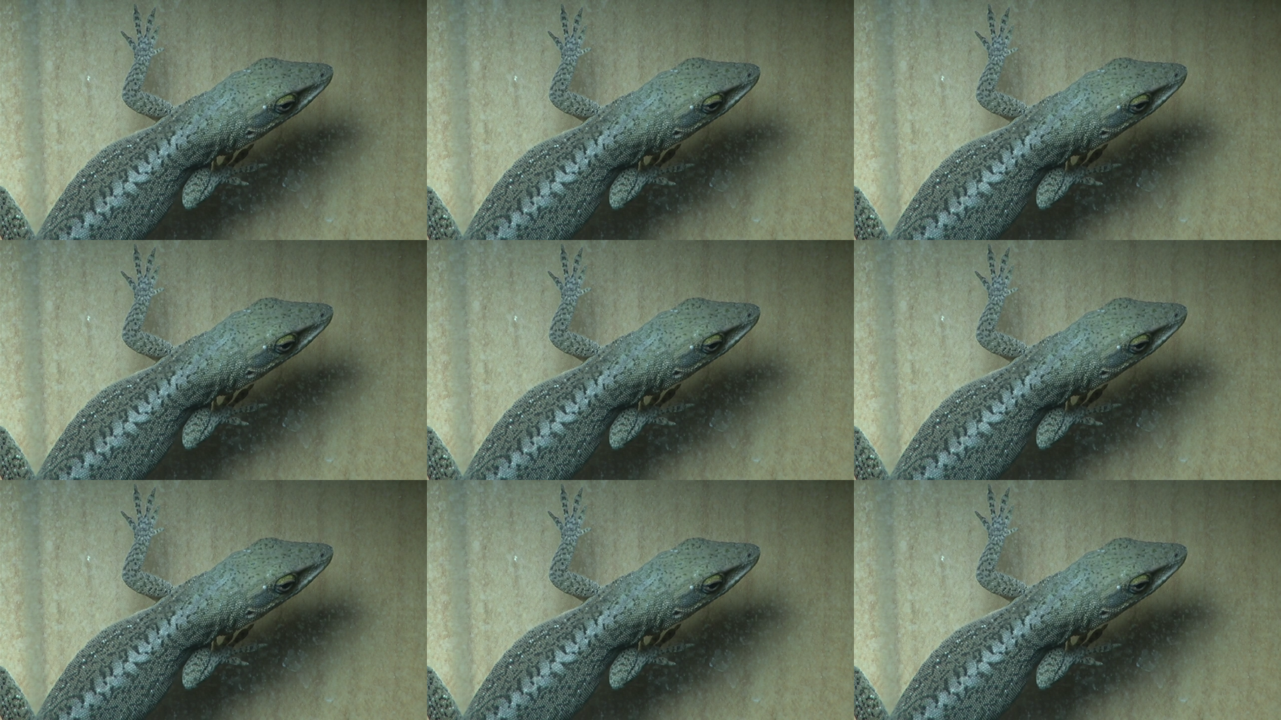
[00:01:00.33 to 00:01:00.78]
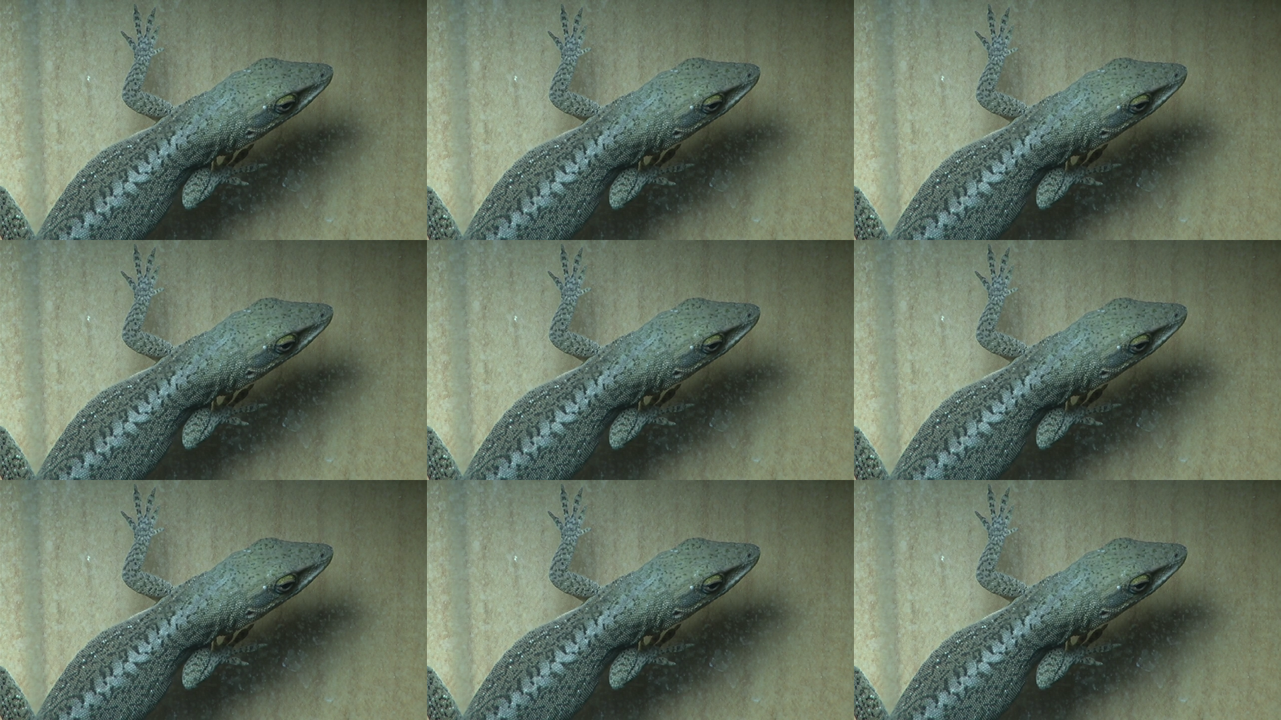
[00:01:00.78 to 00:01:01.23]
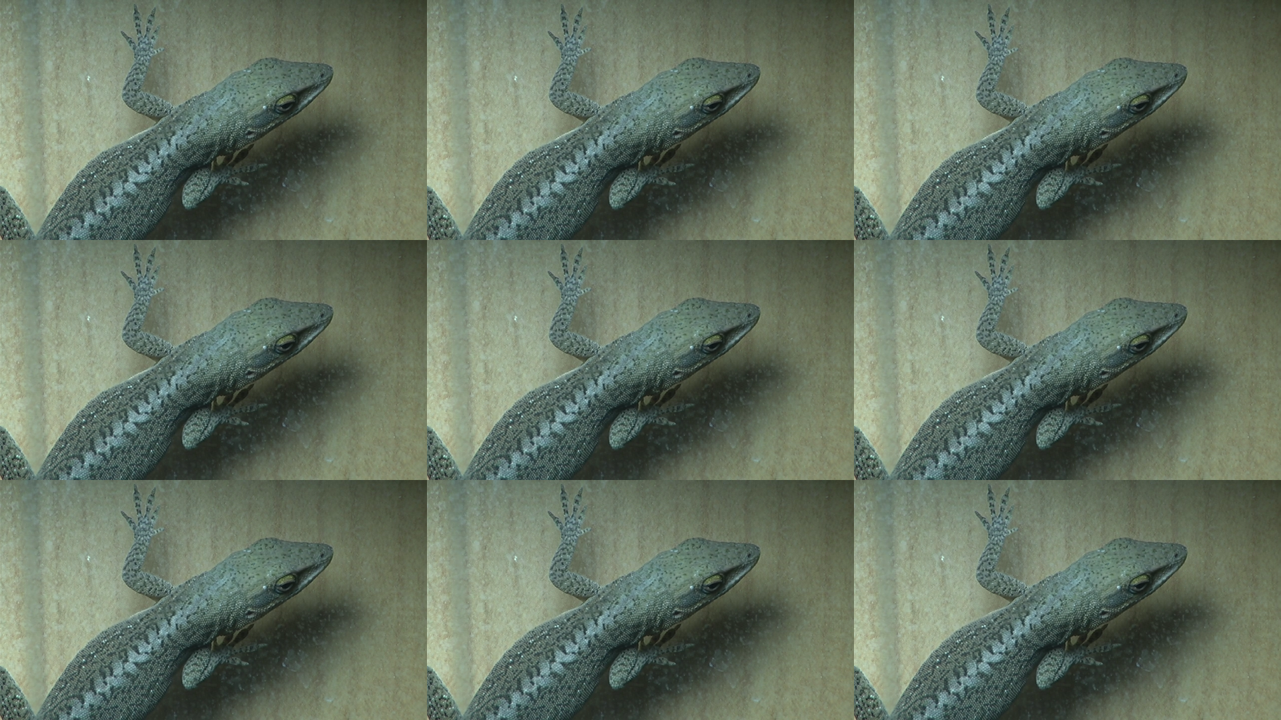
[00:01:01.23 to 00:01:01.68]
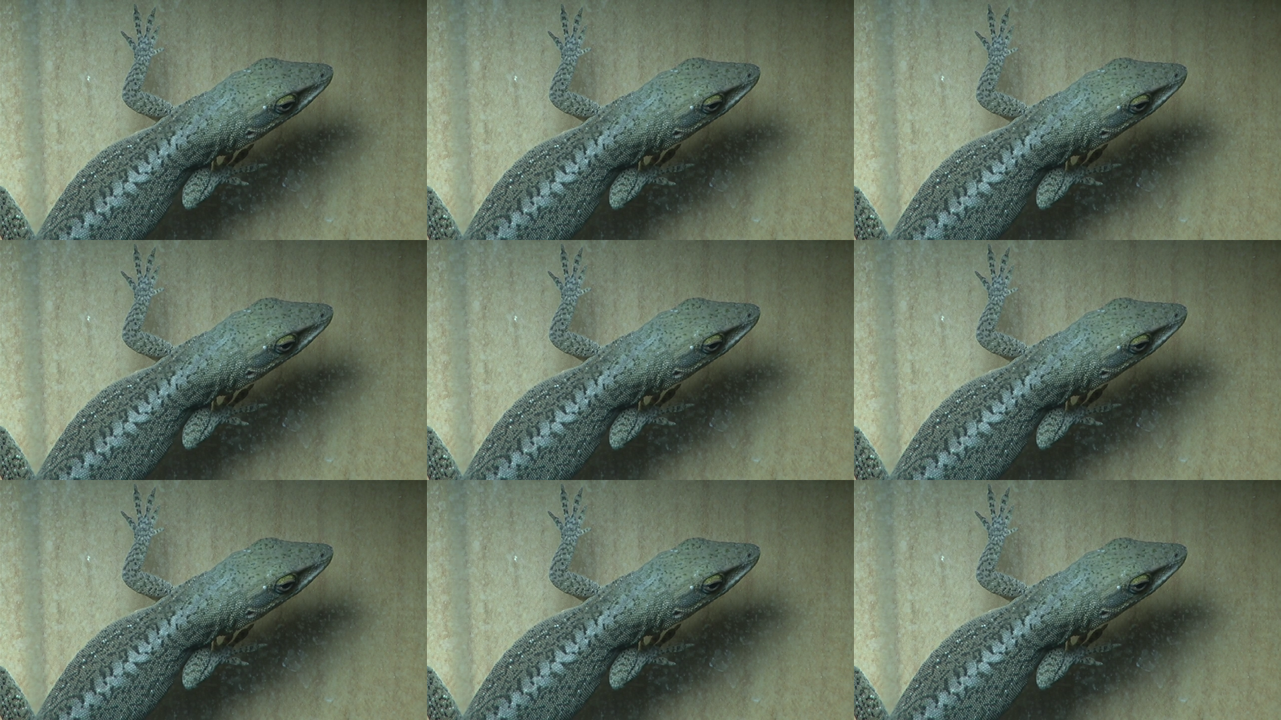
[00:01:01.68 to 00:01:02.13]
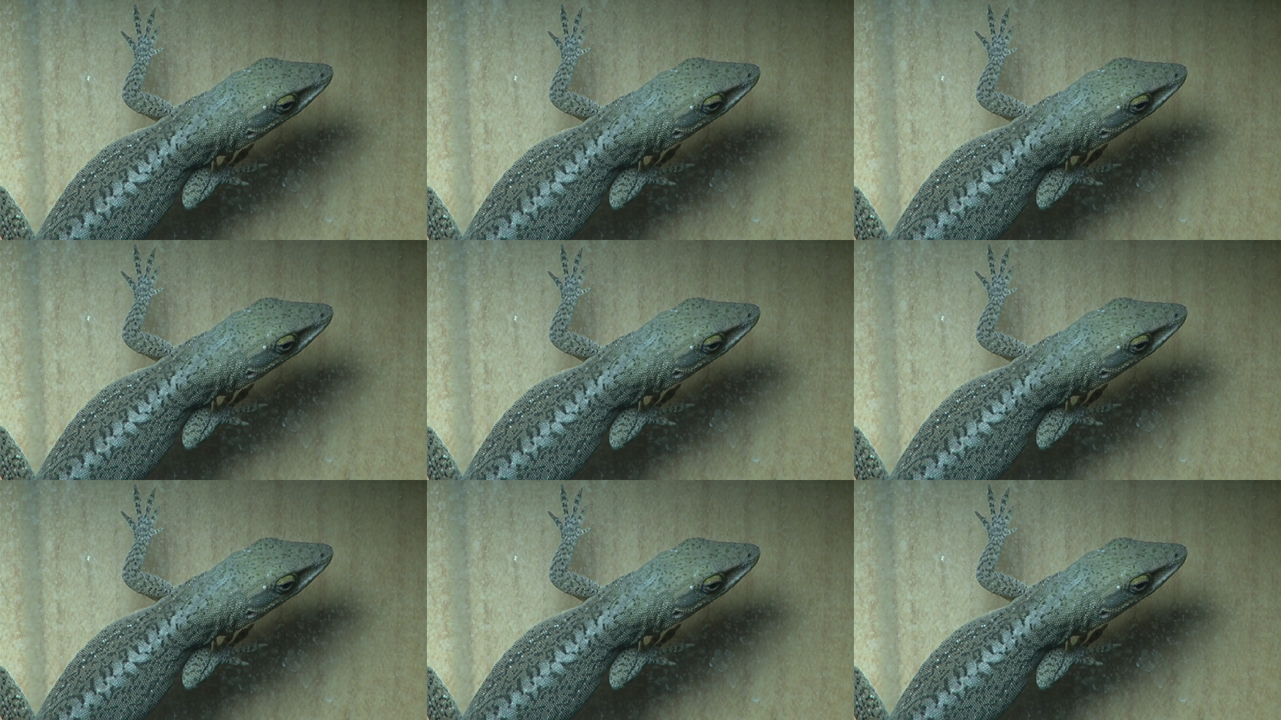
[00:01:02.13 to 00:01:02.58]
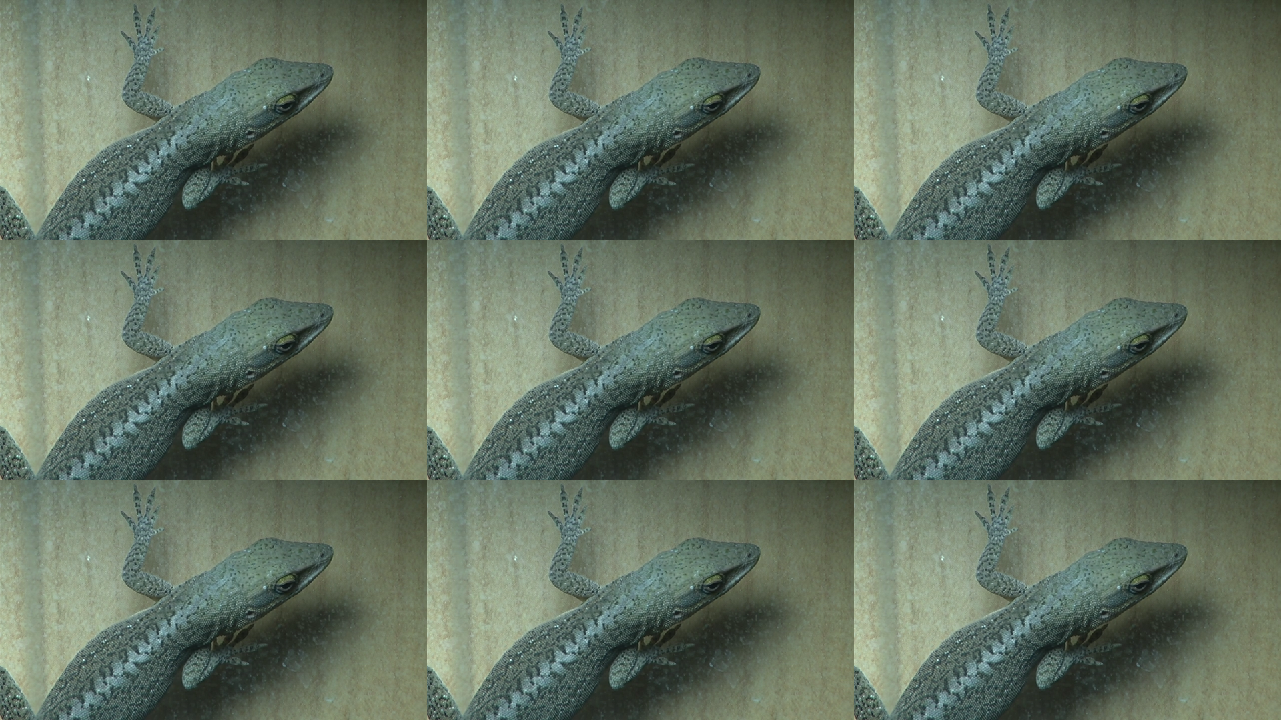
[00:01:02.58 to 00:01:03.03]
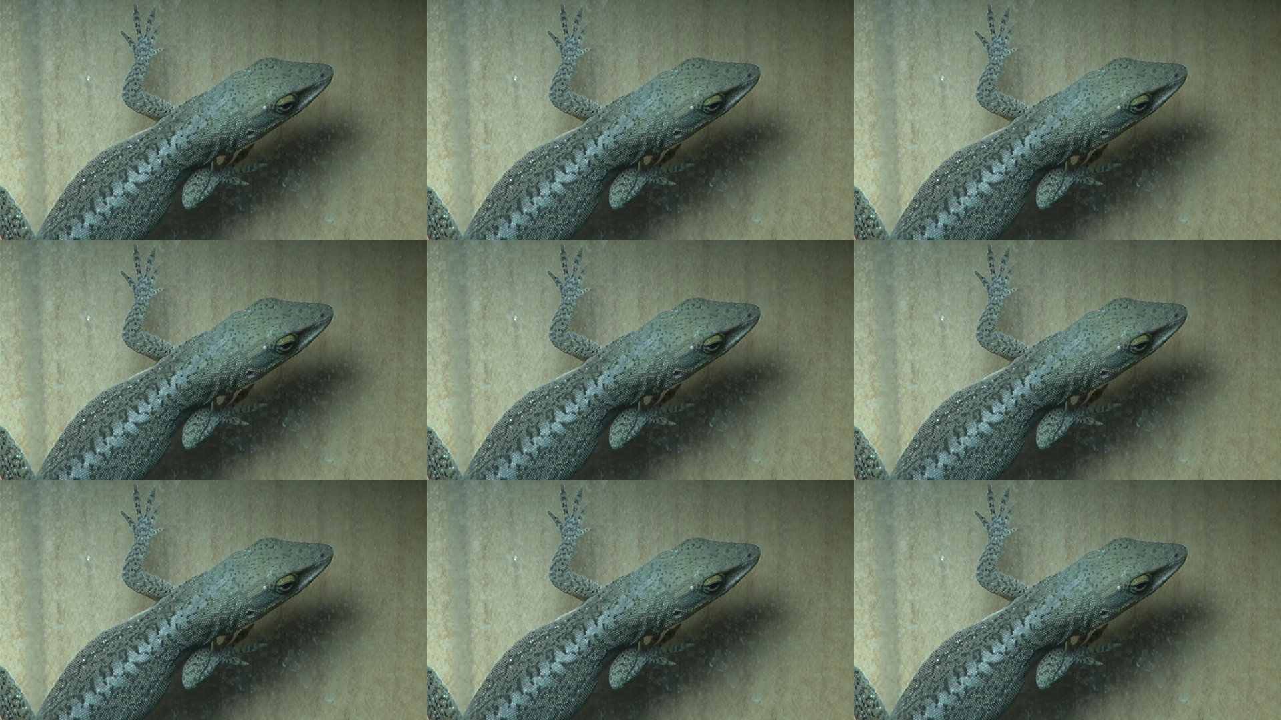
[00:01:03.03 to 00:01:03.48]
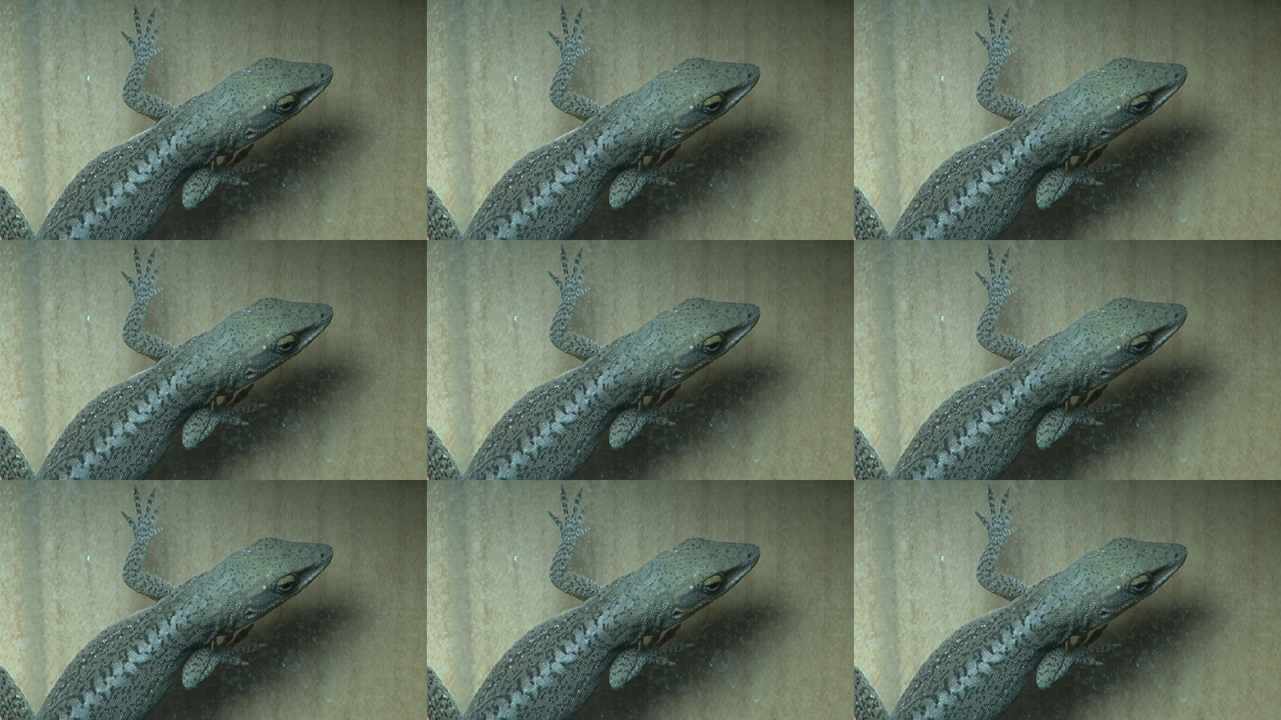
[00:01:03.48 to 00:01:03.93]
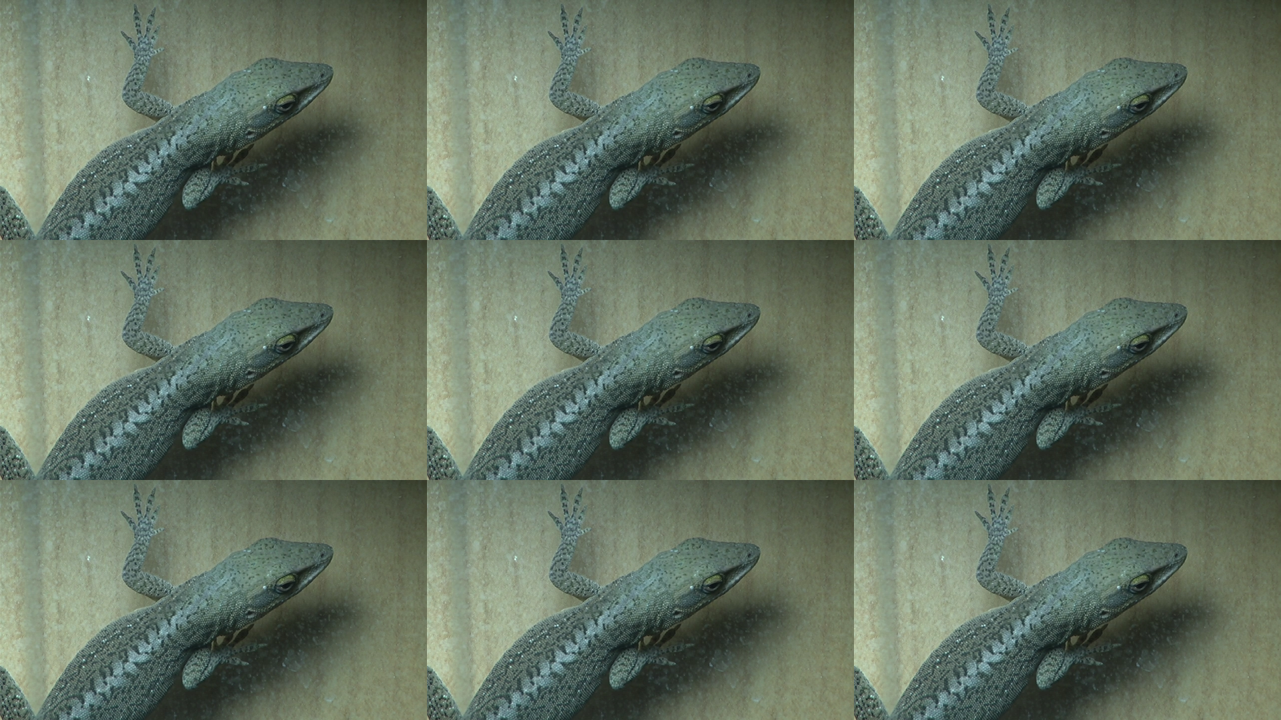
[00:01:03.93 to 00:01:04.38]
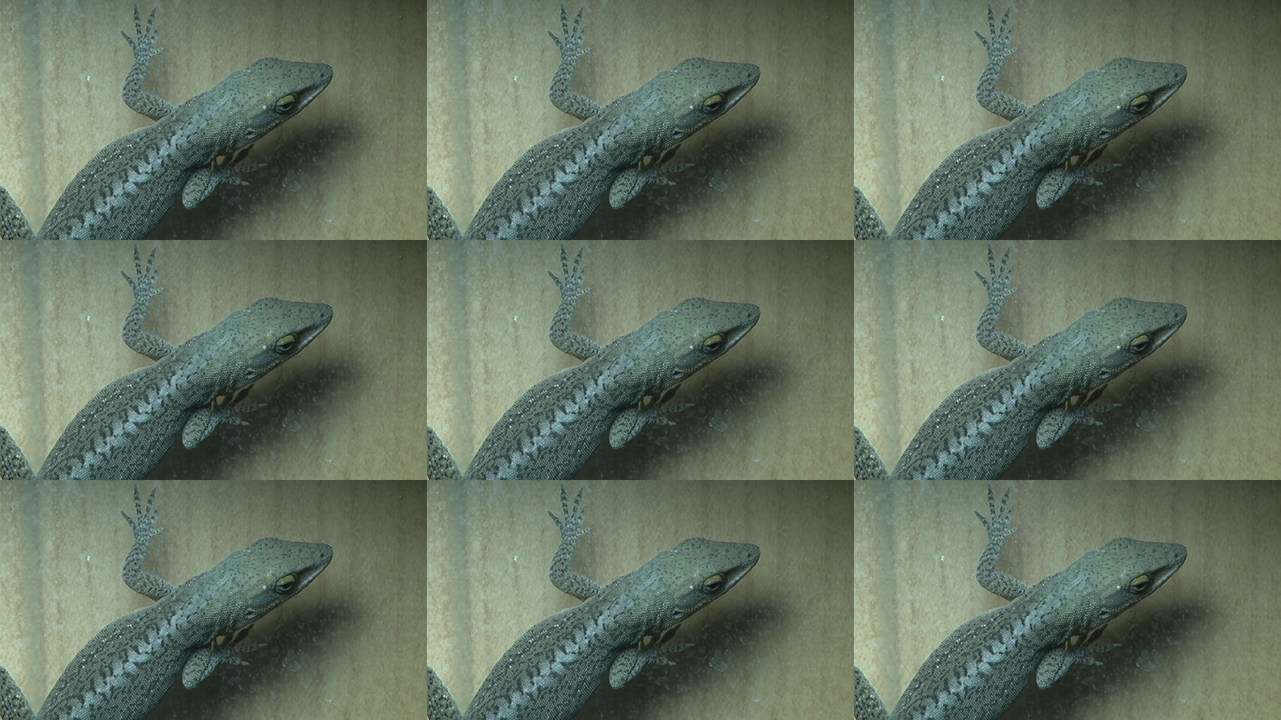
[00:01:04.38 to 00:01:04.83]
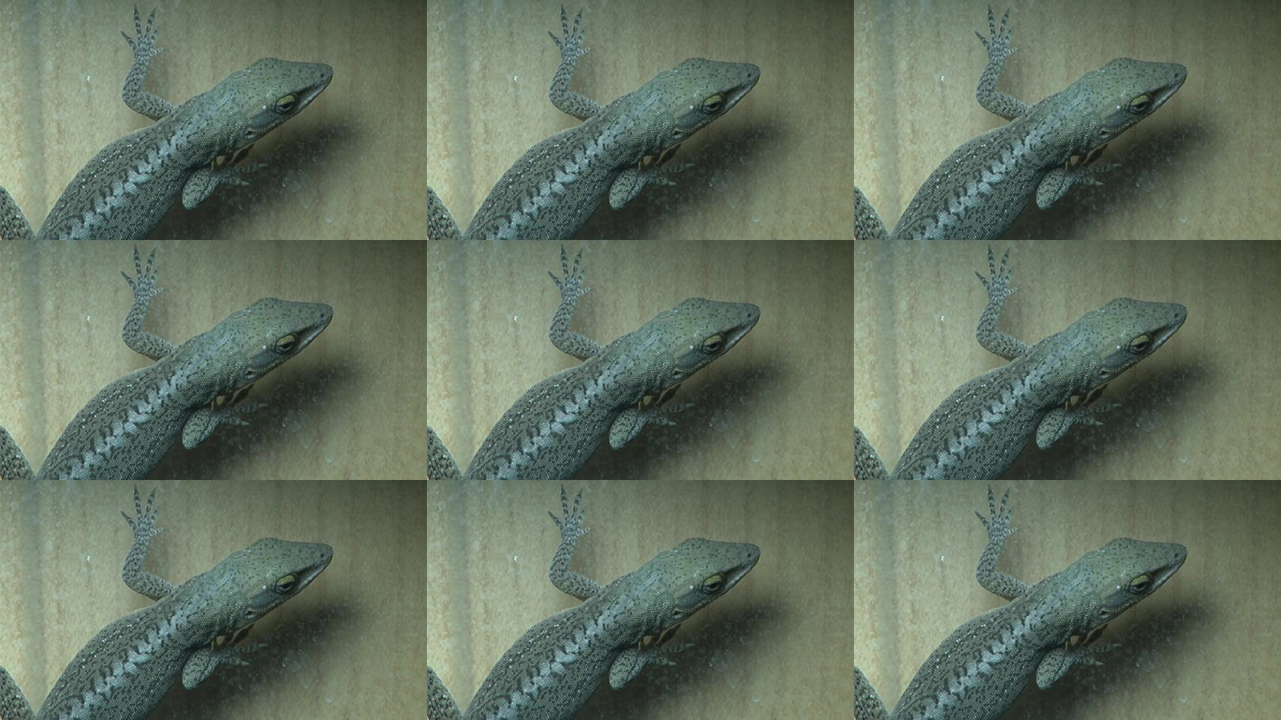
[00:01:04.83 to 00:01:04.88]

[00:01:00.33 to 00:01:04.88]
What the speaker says: Nobody's mouth can be seen.